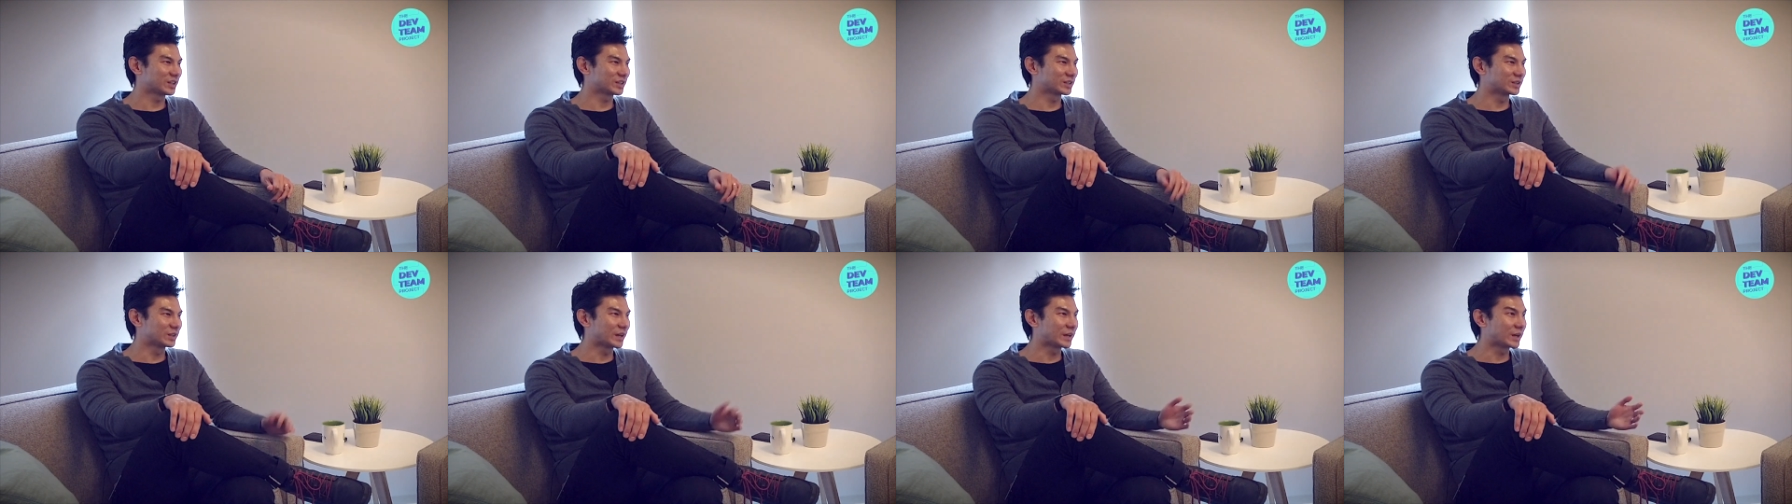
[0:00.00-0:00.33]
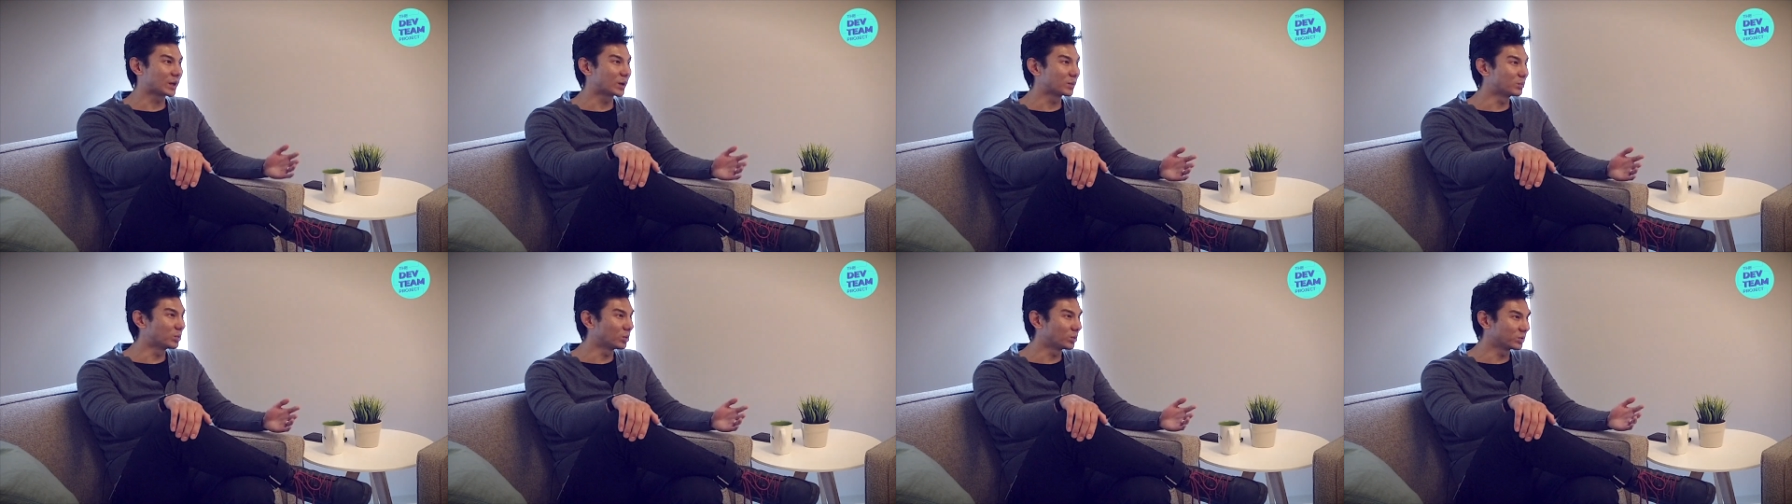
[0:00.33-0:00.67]

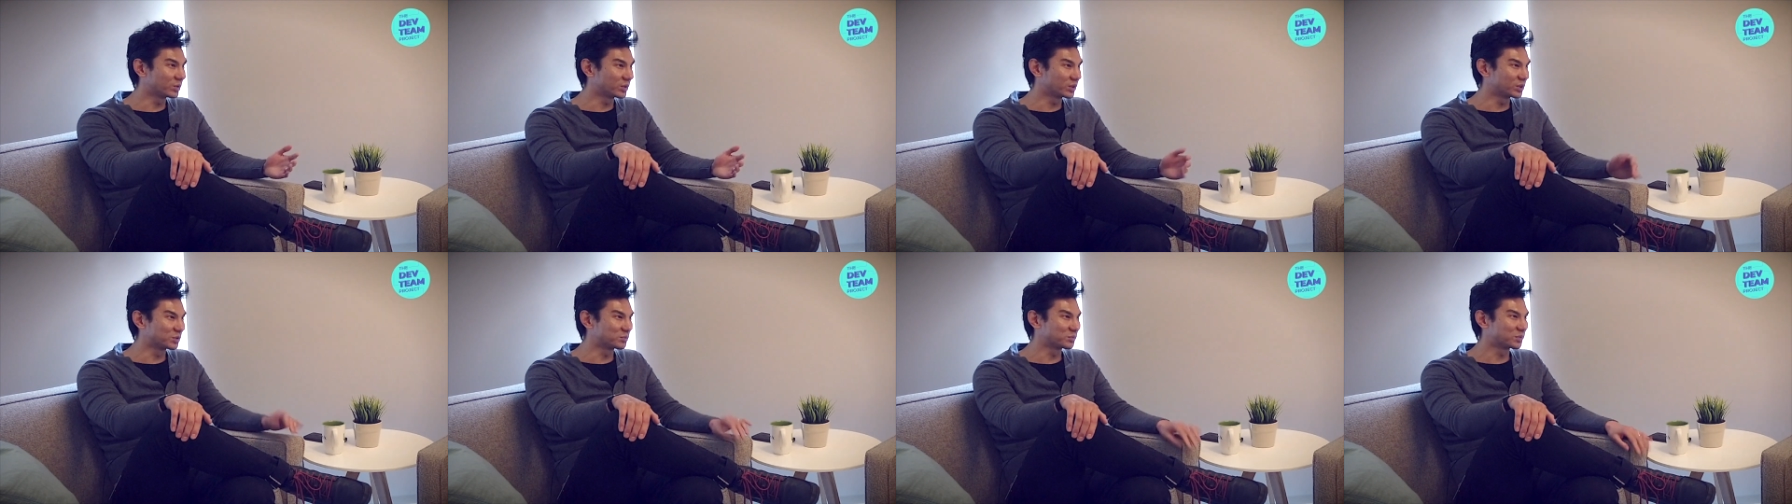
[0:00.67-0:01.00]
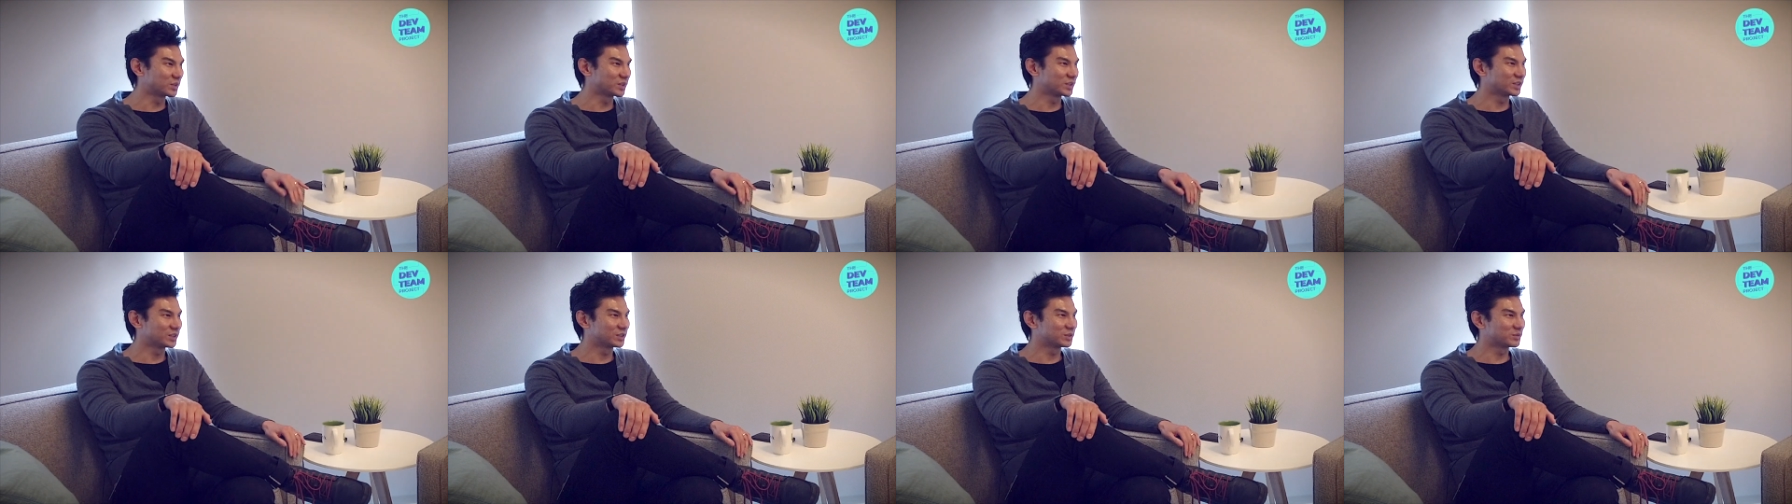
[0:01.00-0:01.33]
I poll
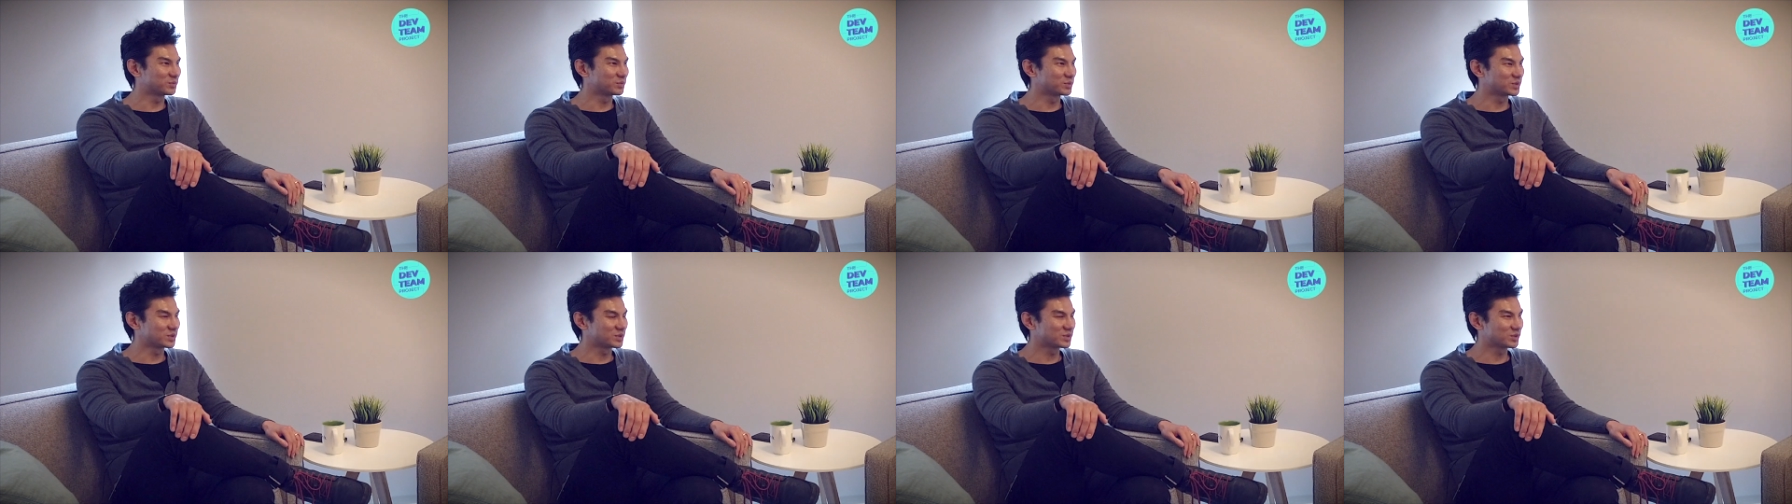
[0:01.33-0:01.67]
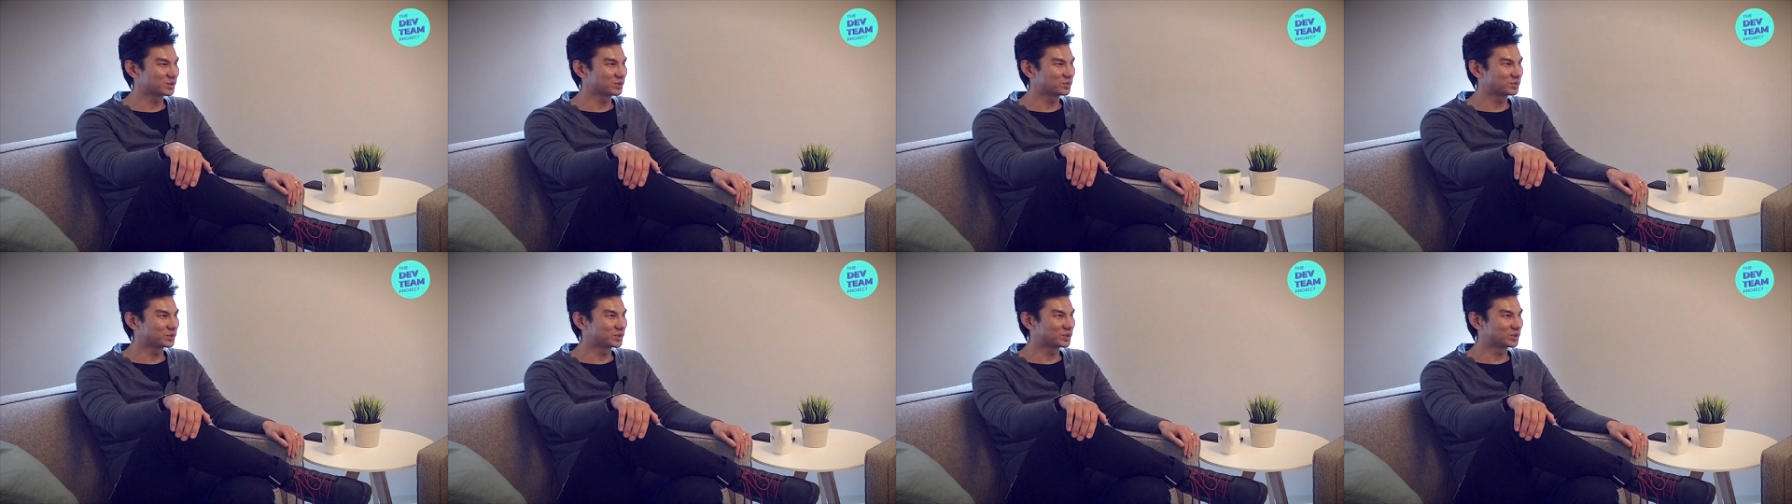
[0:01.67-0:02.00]
them, and
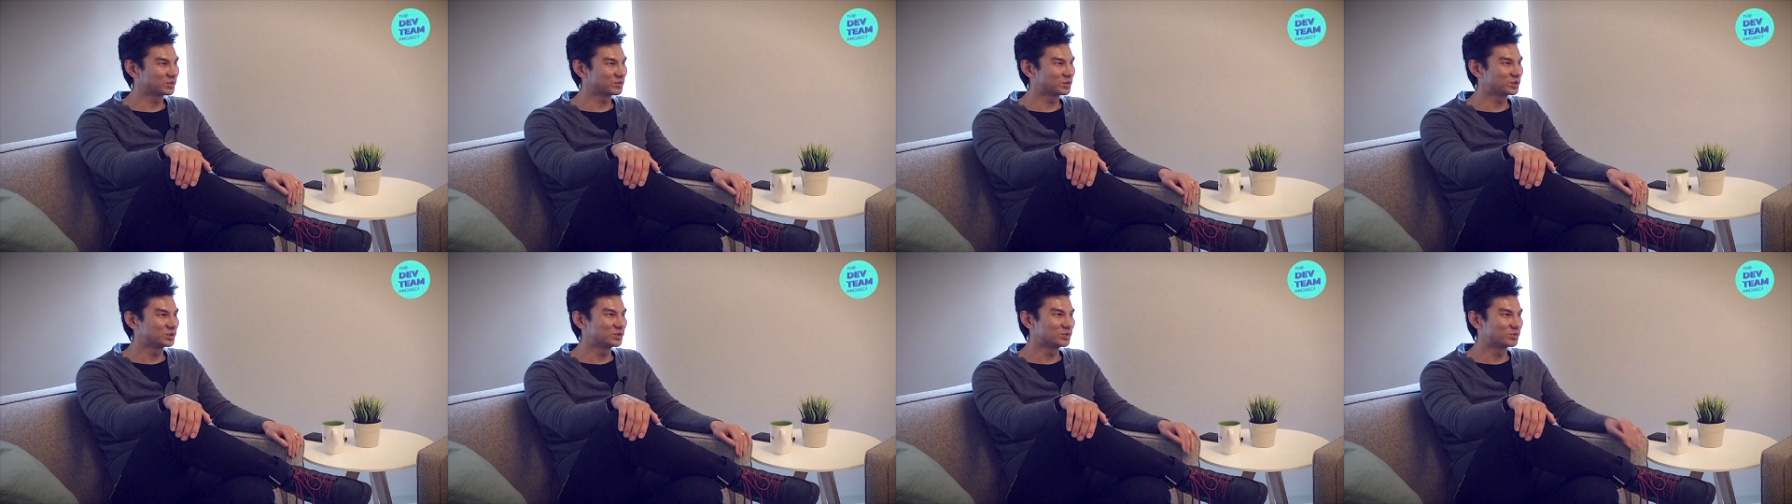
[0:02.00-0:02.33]
so we